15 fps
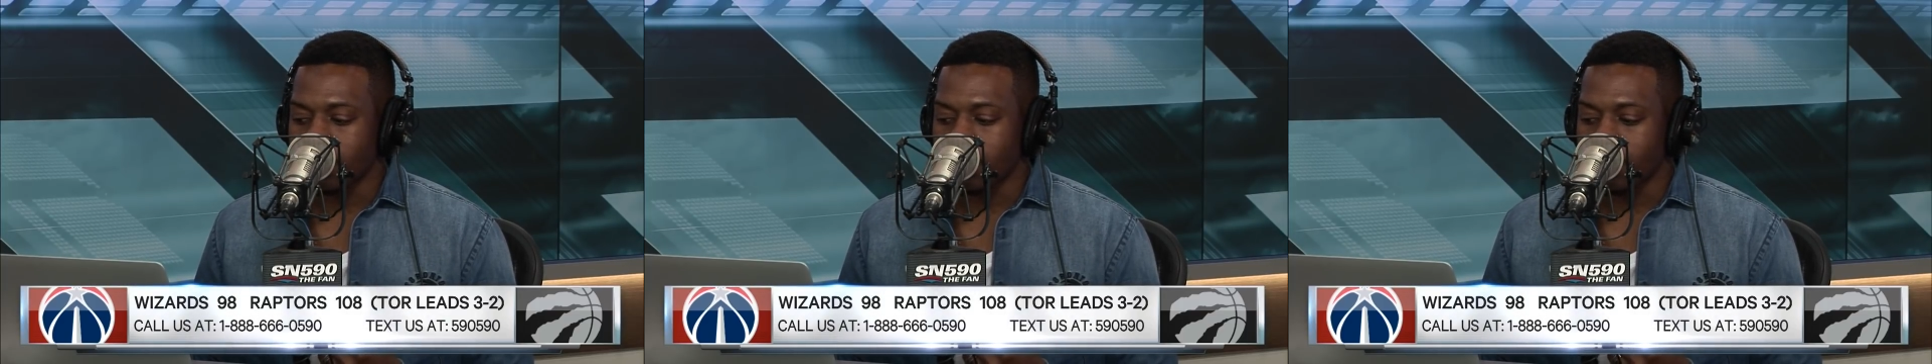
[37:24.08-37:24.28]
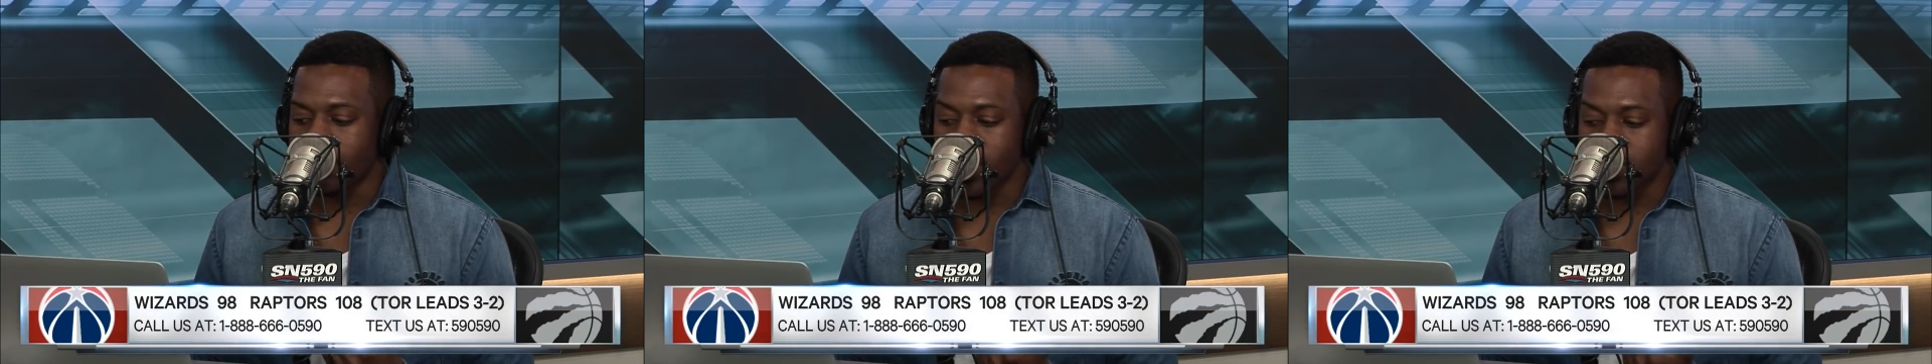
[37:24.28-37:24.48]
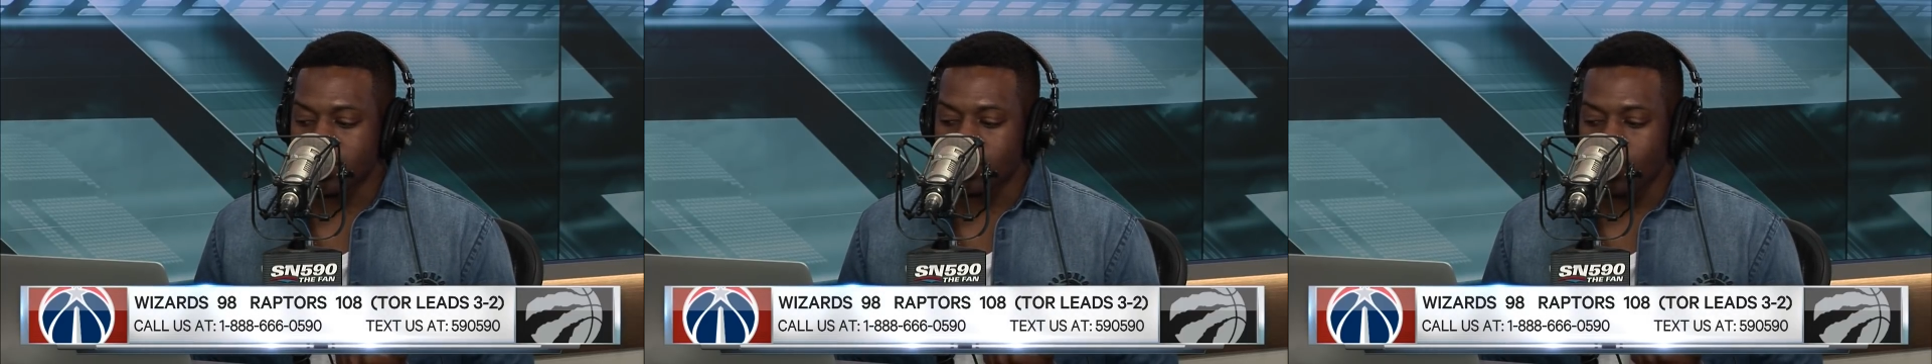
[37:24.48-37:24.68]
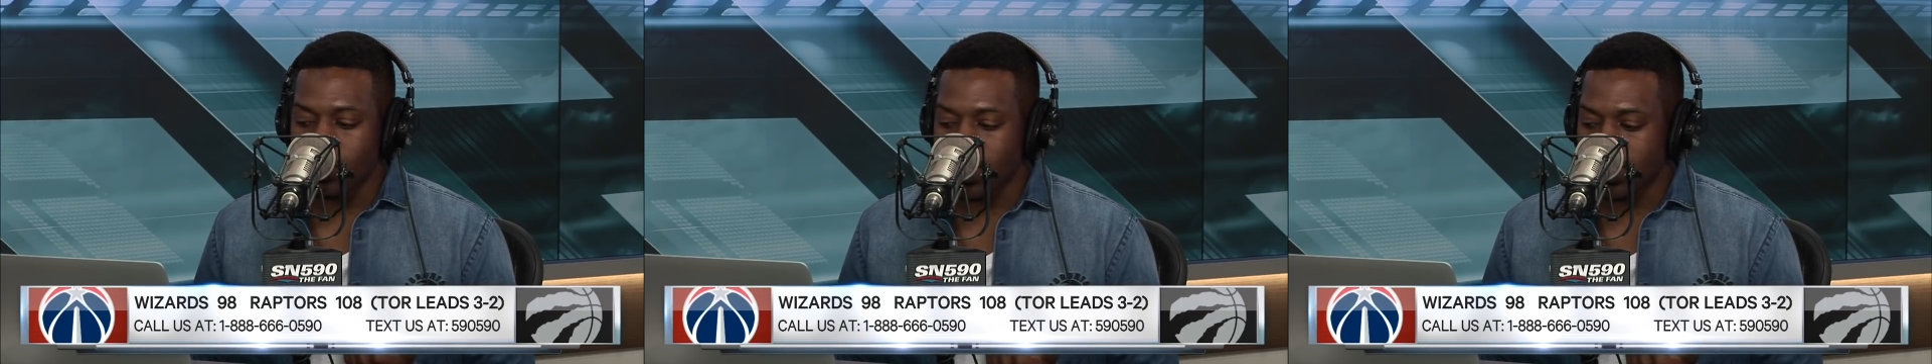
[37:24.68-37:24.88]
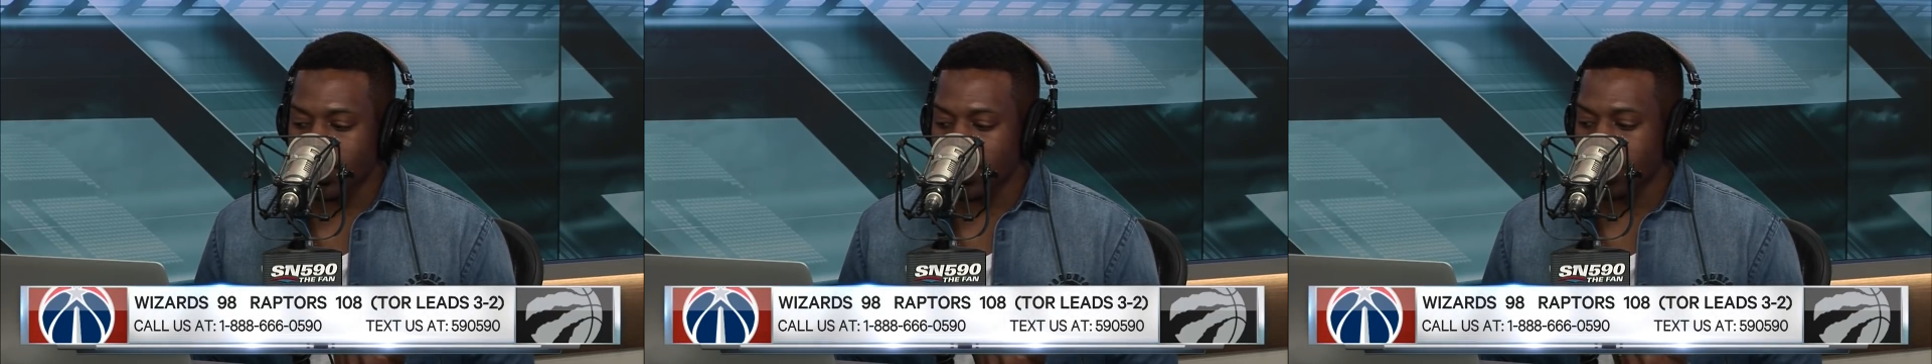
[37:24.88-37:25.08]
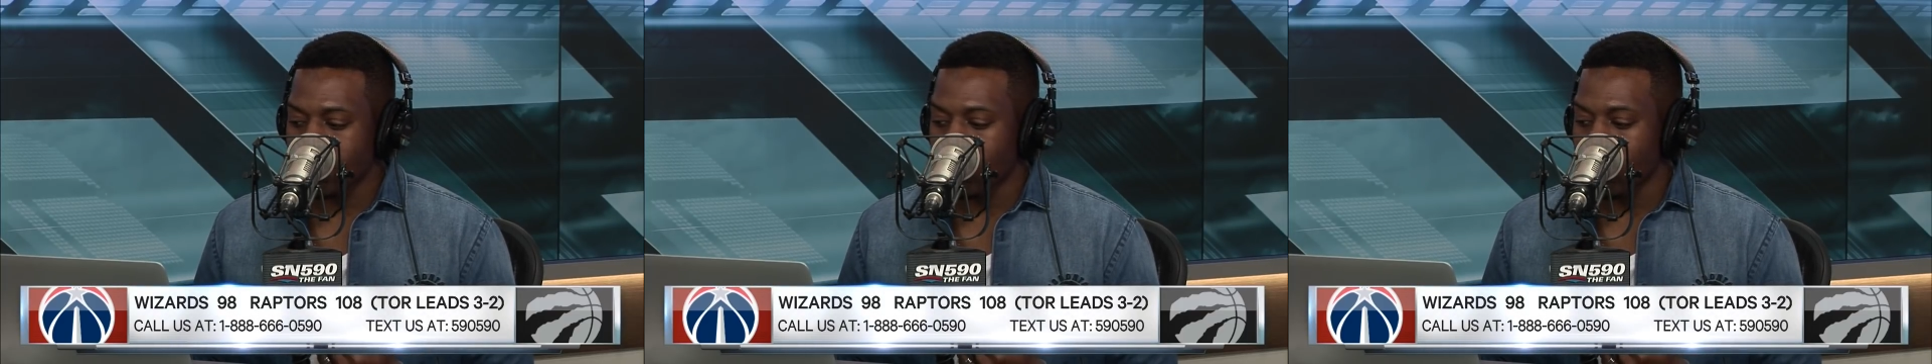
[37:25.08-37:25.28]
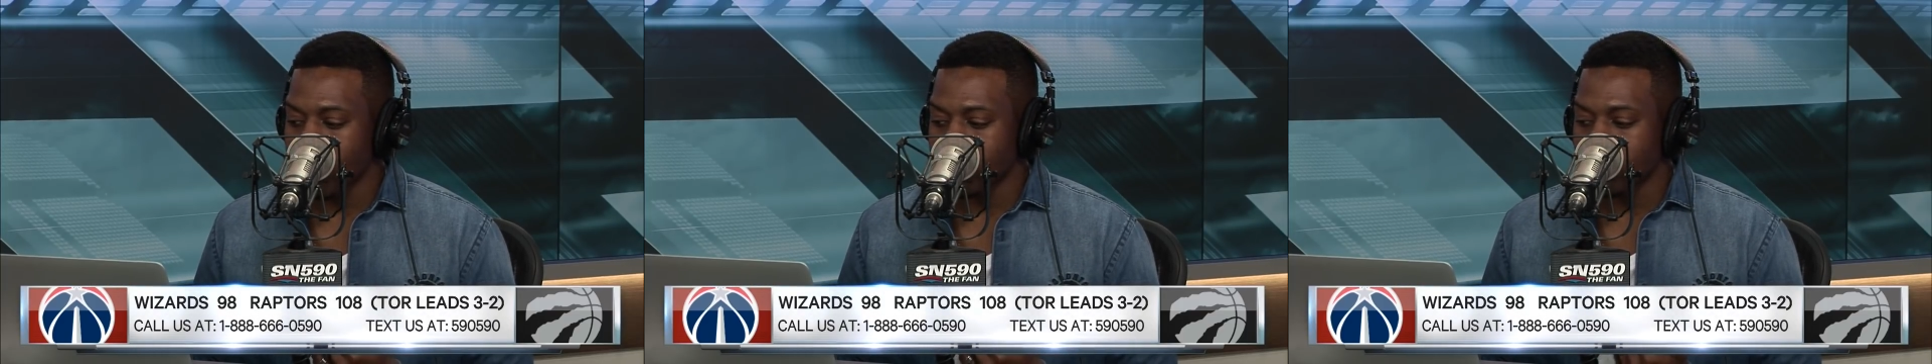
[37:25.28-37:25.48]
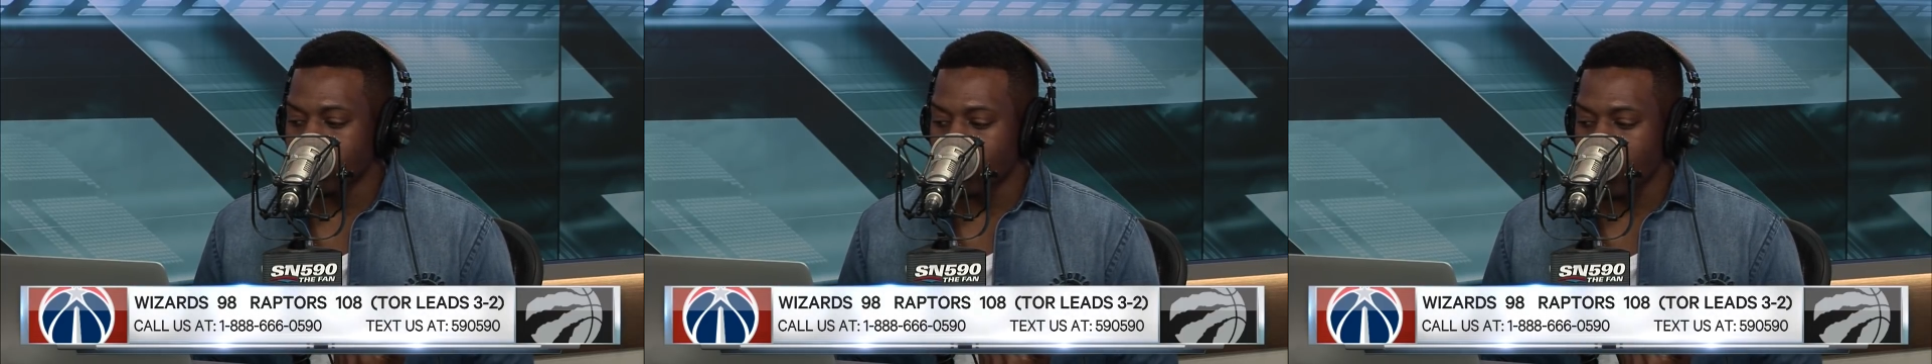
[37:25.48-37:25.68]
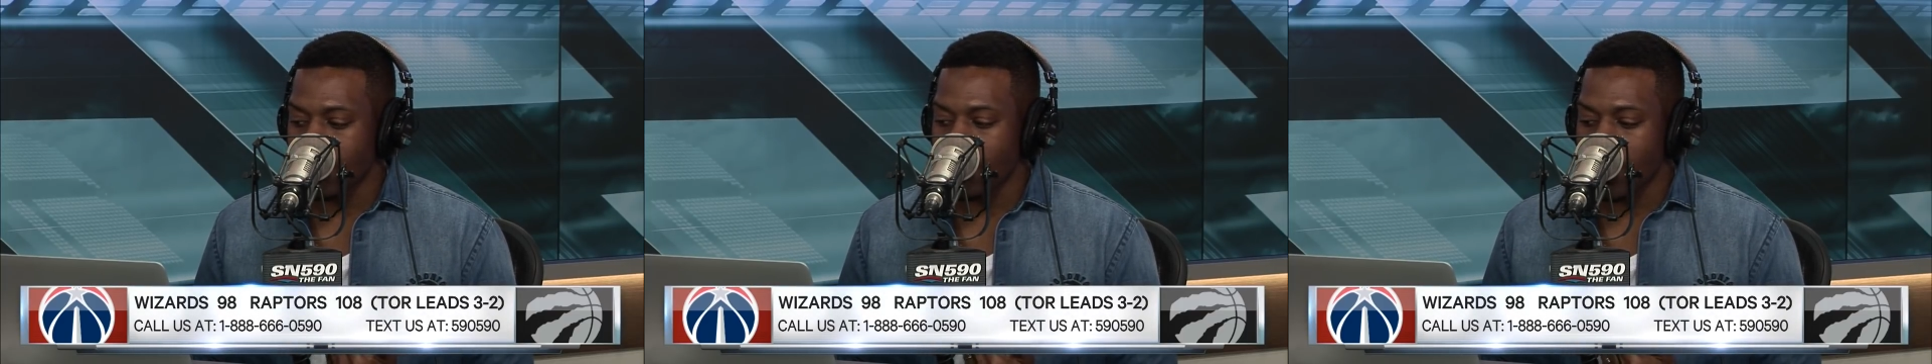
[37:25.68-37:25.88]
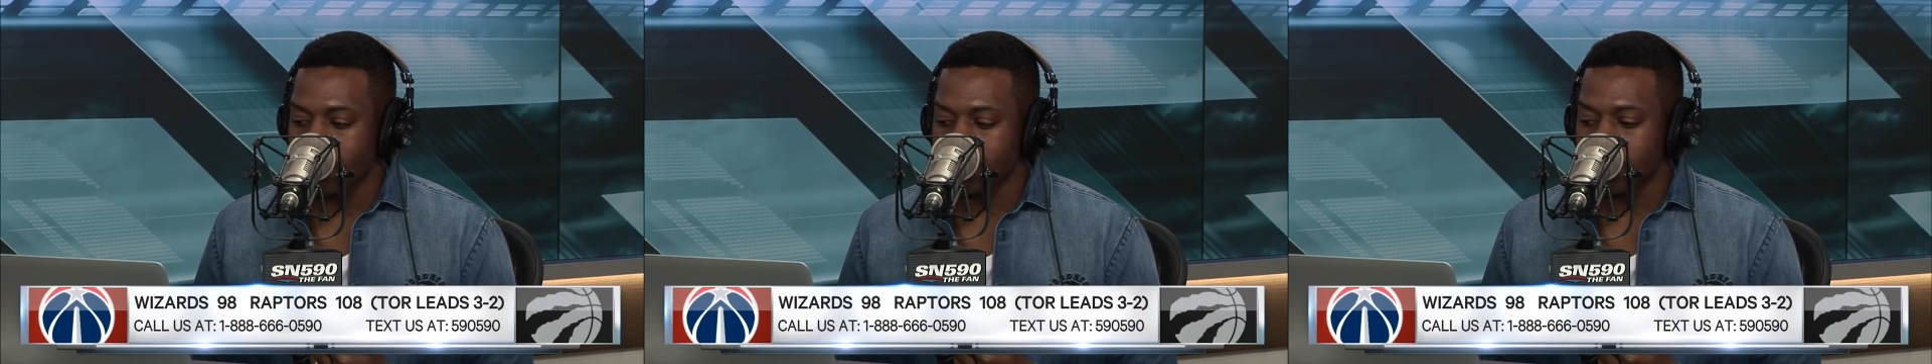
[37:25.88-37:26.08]
Finishes with only six points on
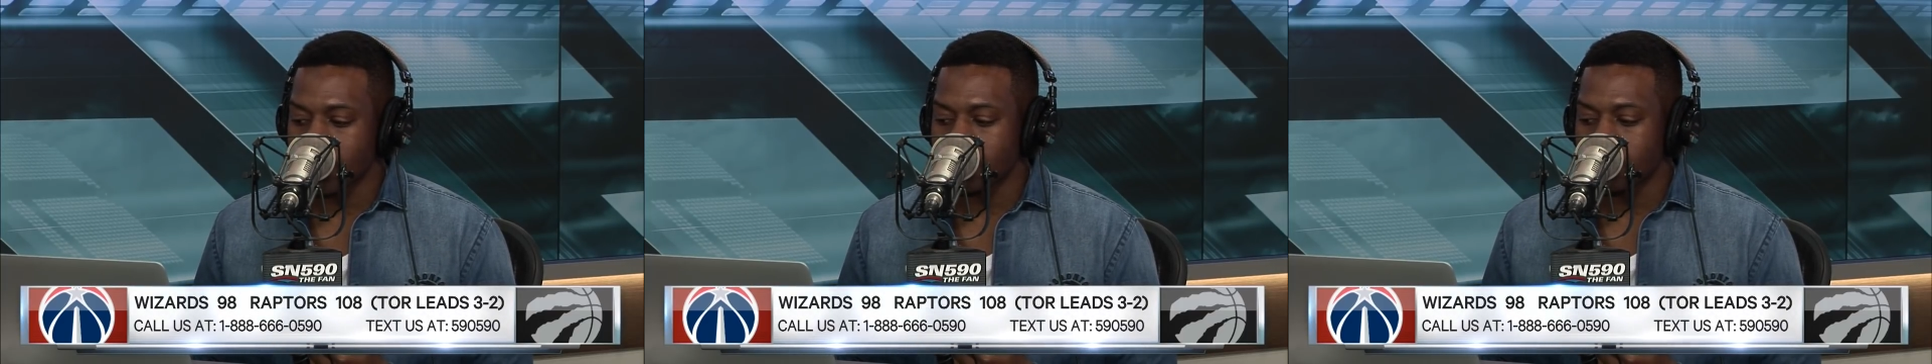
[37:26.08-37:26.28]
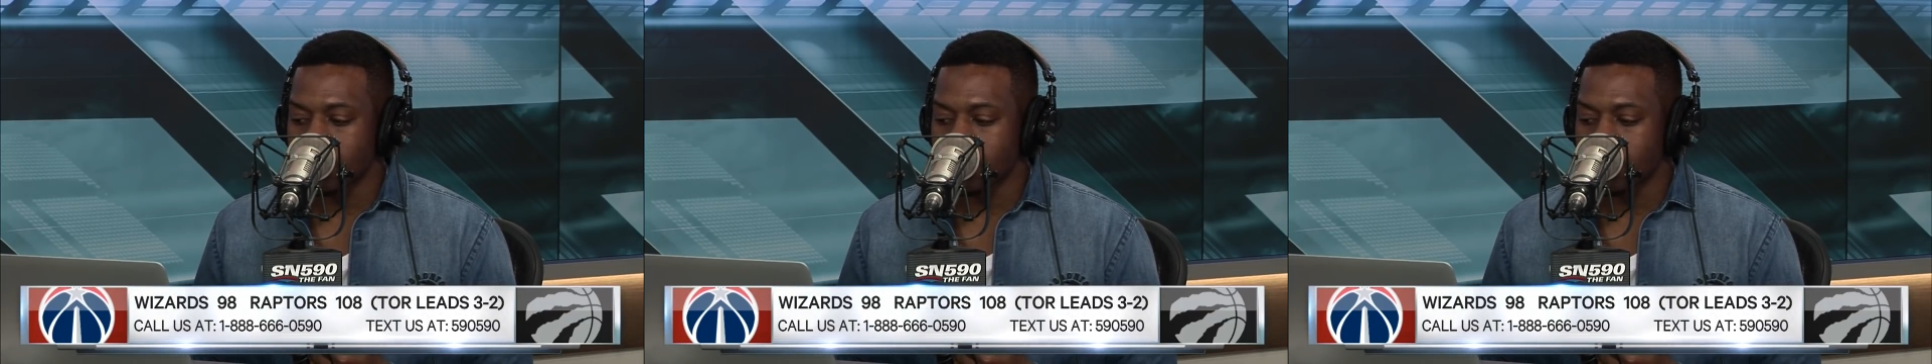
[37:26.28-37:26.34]
25%